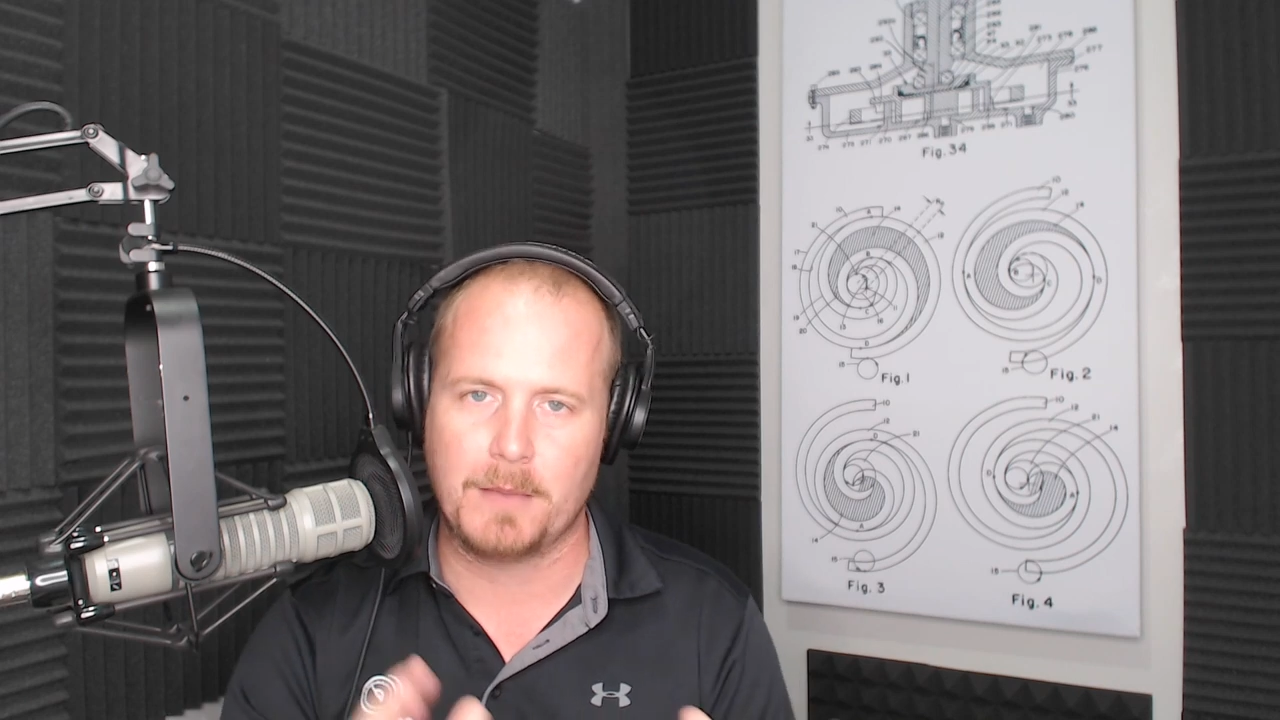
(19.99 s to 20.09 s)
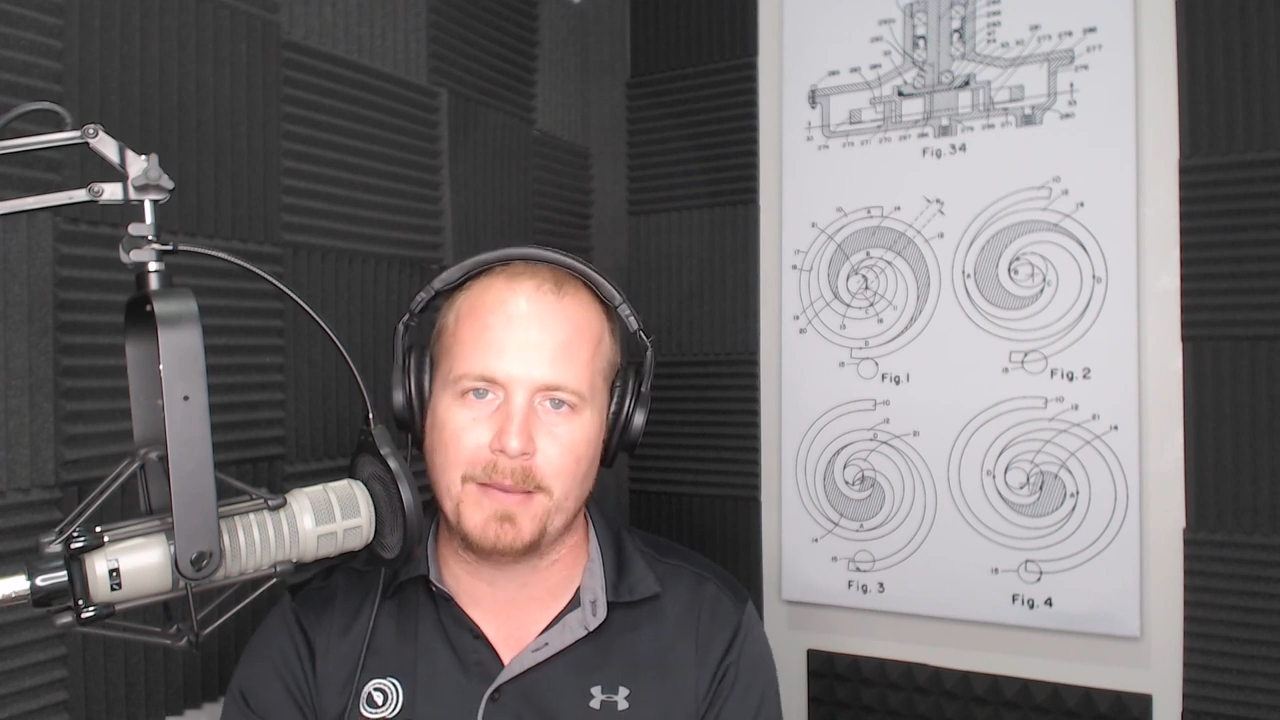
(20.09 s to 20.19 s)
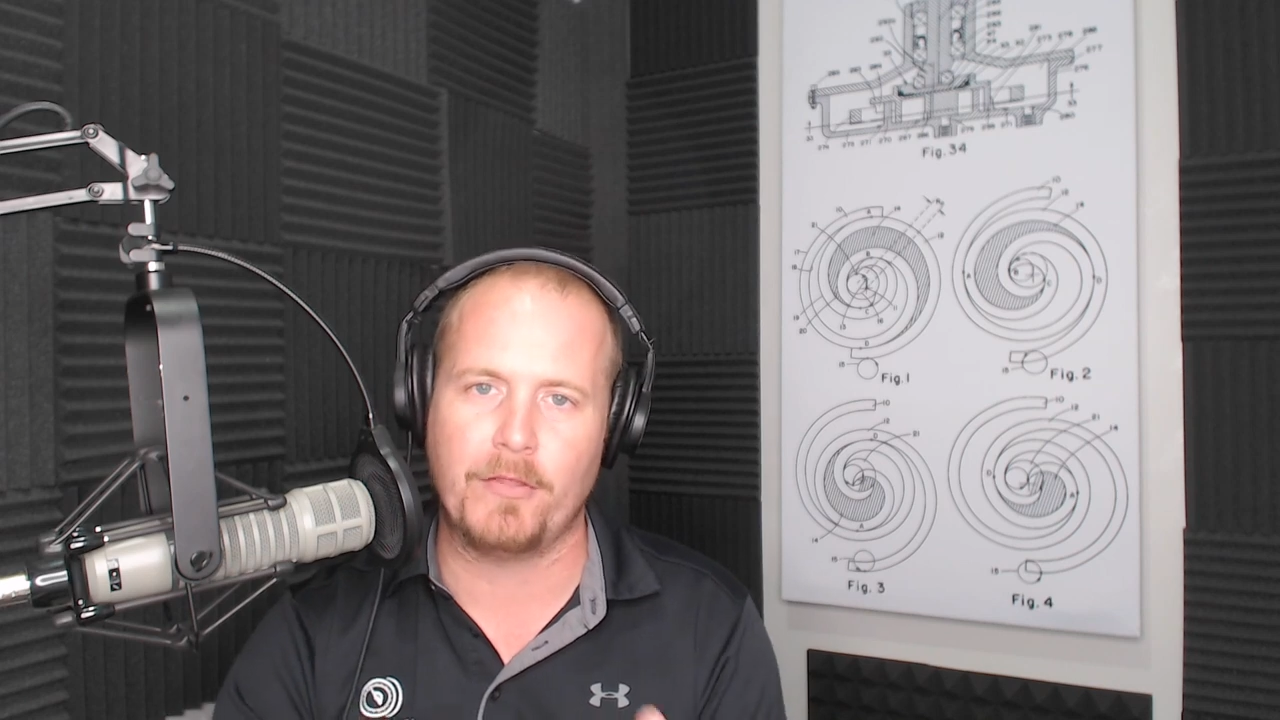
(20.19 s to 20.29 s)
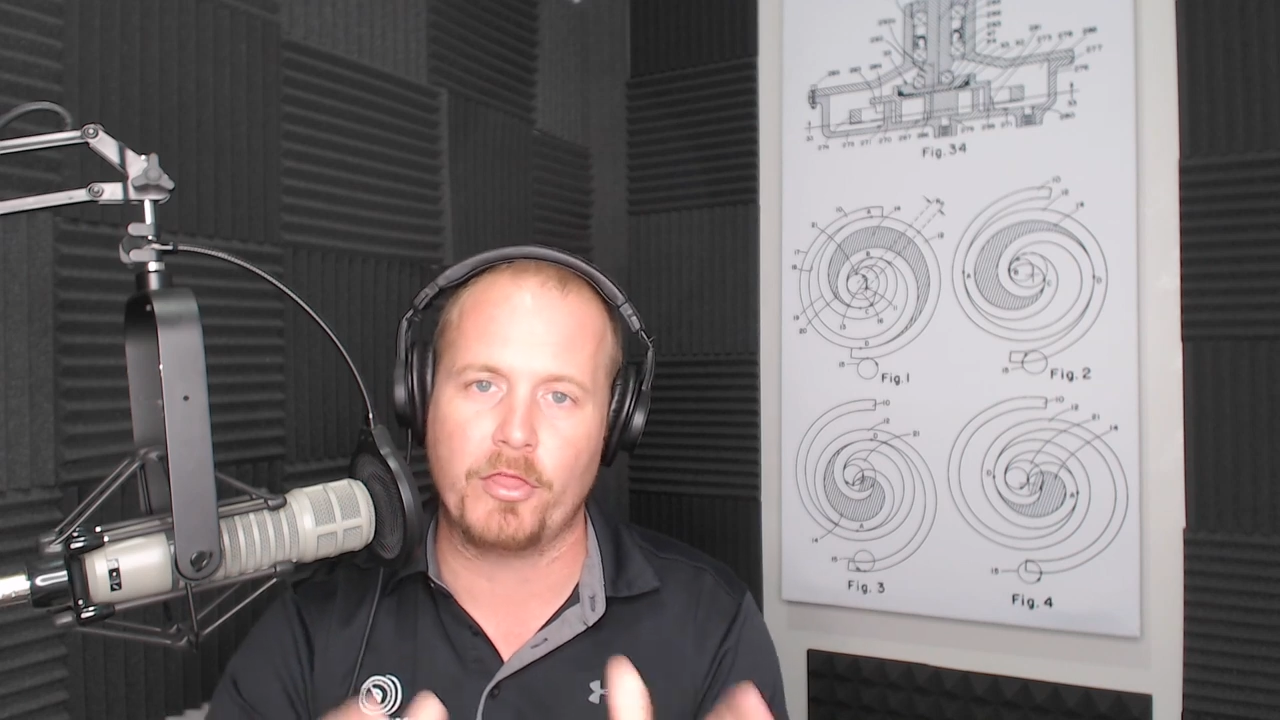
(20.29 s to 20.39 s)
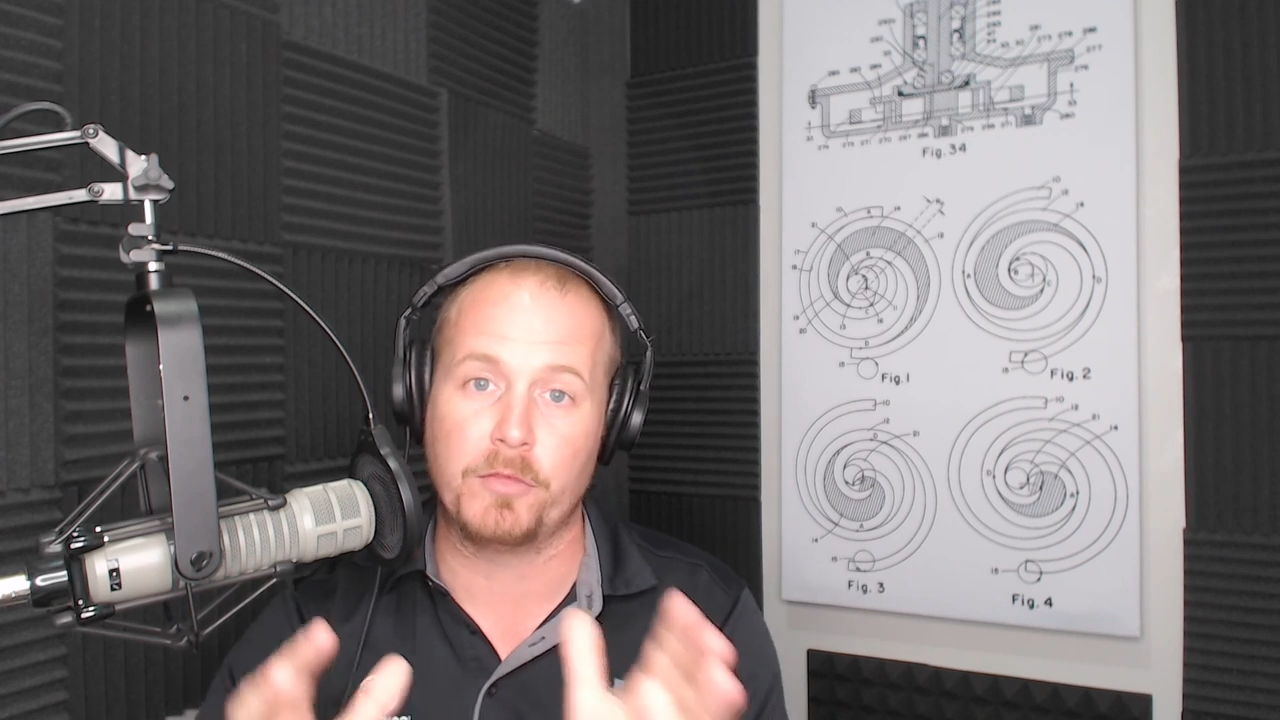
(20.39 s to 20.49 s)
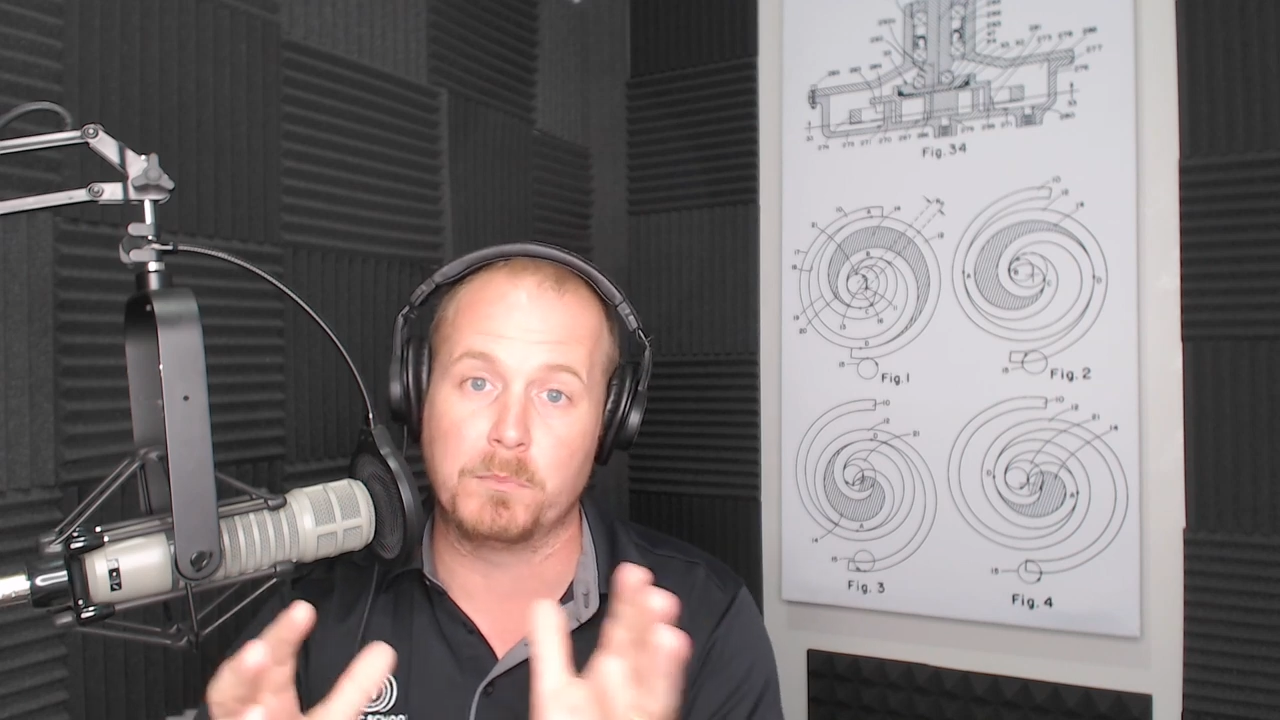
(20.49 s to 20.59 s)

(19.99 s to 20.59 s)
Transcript: about the